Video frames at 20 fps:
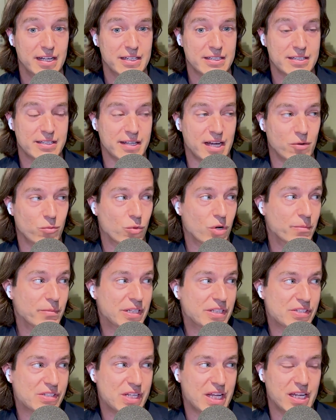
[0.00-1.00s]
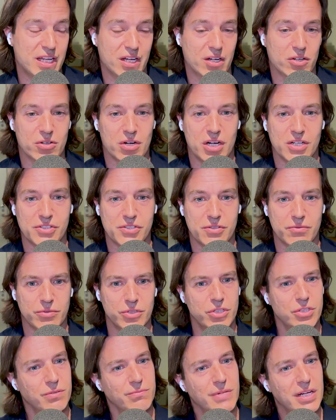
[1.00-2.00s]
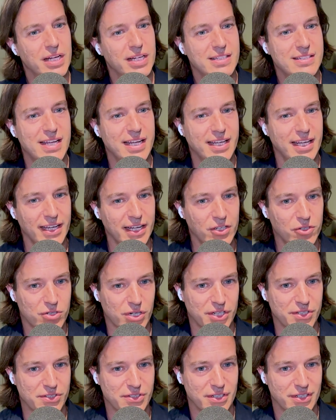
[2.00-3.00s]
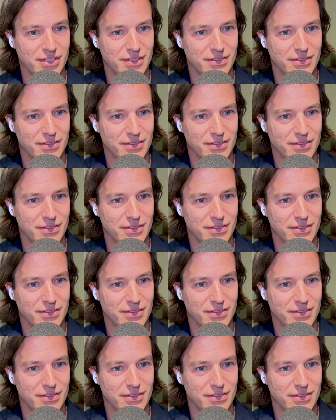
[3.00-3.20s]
to that woman standing across the room taking interest